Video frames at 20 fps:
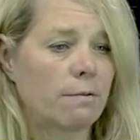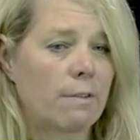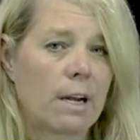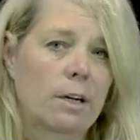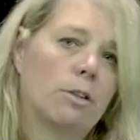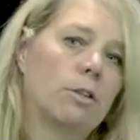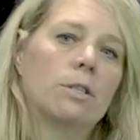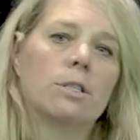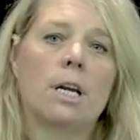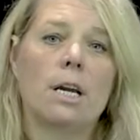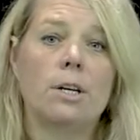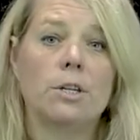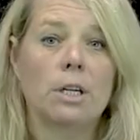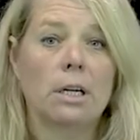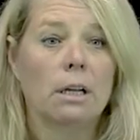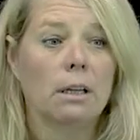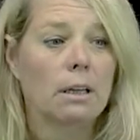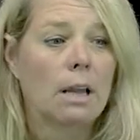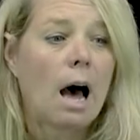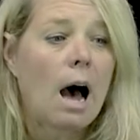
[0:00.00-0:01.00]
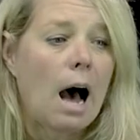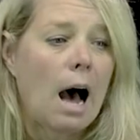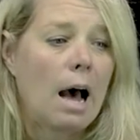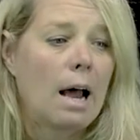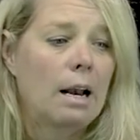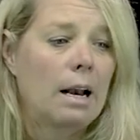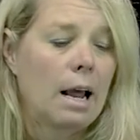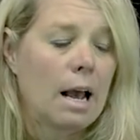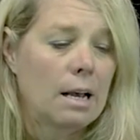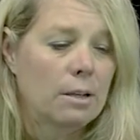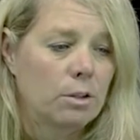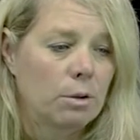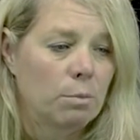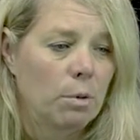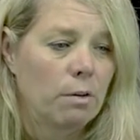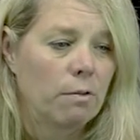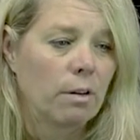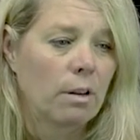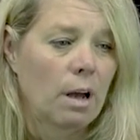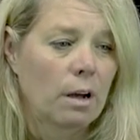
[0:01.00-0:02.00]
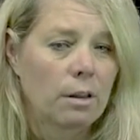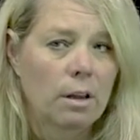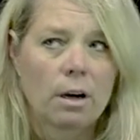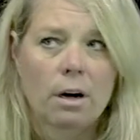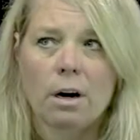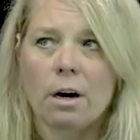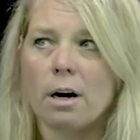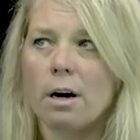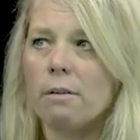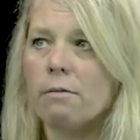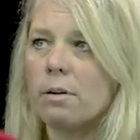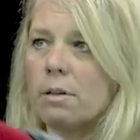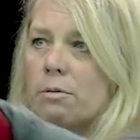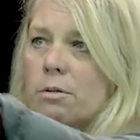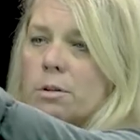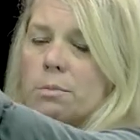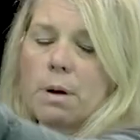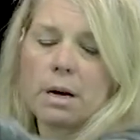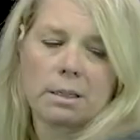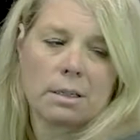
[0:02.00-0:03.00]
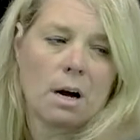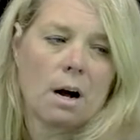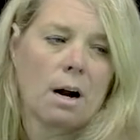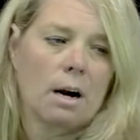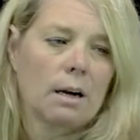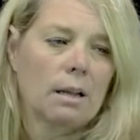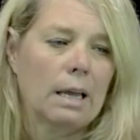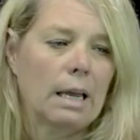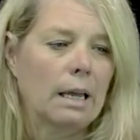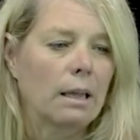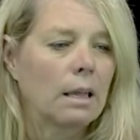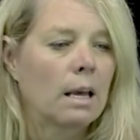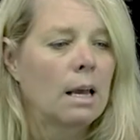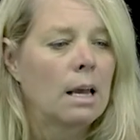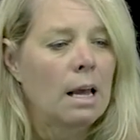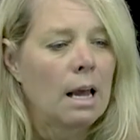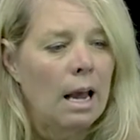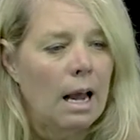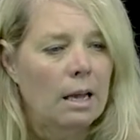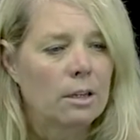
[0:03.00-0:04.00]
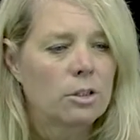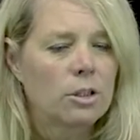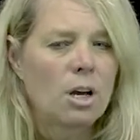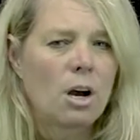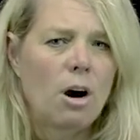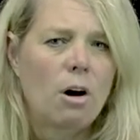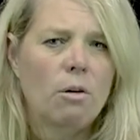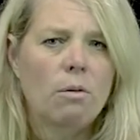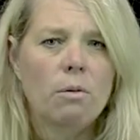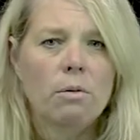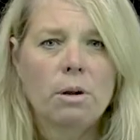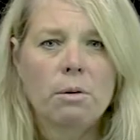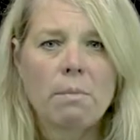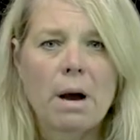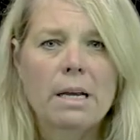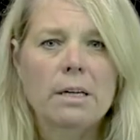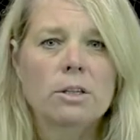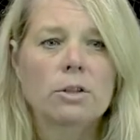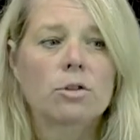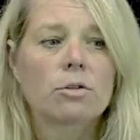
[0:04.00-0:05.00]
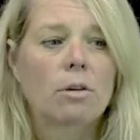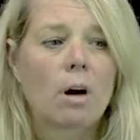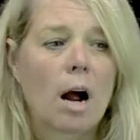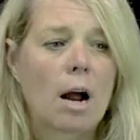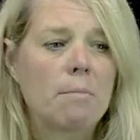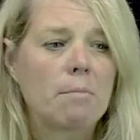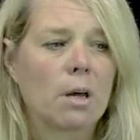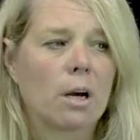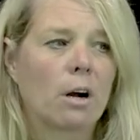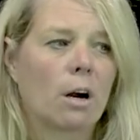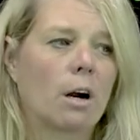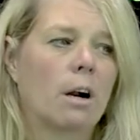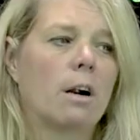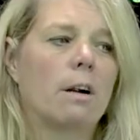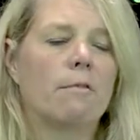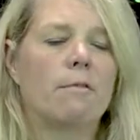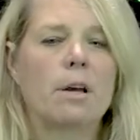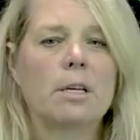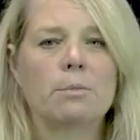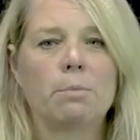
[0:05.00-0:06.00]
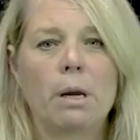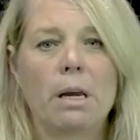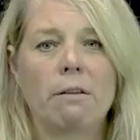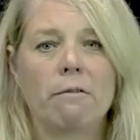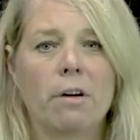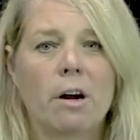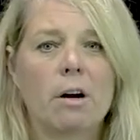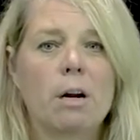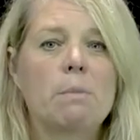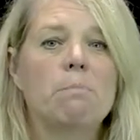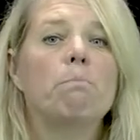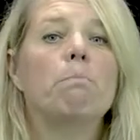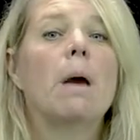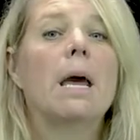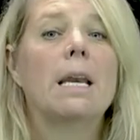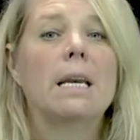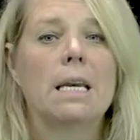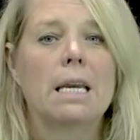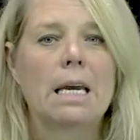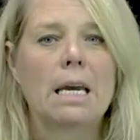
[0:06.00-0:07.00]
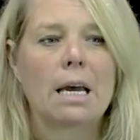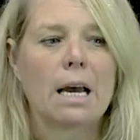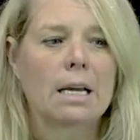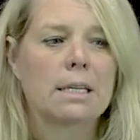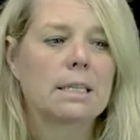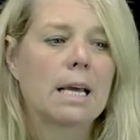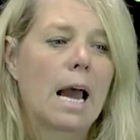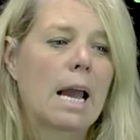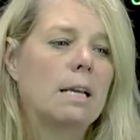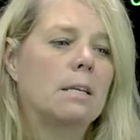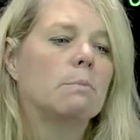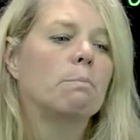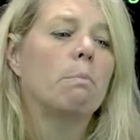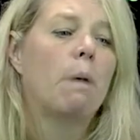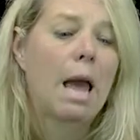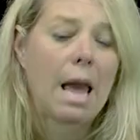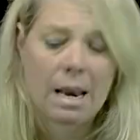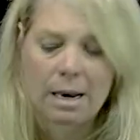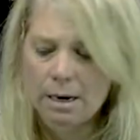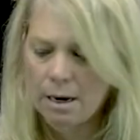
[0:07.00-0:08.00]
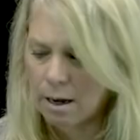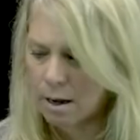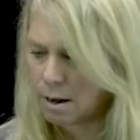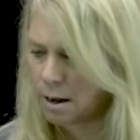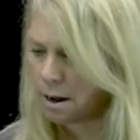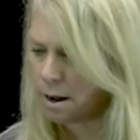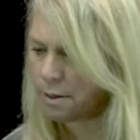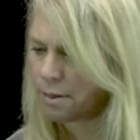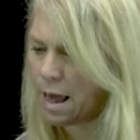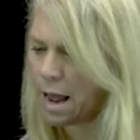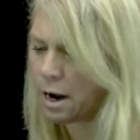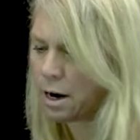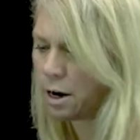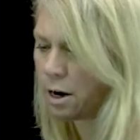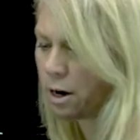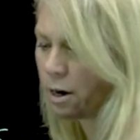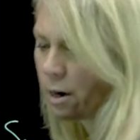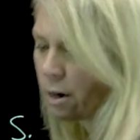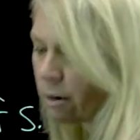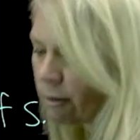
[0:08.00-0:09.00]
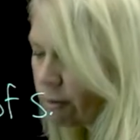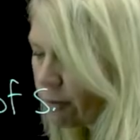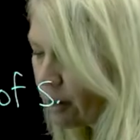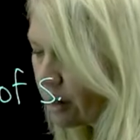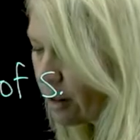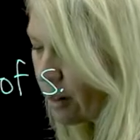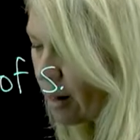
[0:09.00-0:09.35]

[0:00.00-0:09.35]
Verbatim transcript: vector is changing a lot as you move along the curve with respect to arc length. And so you might describe the curve as being very bendy, a tight bend on that curve.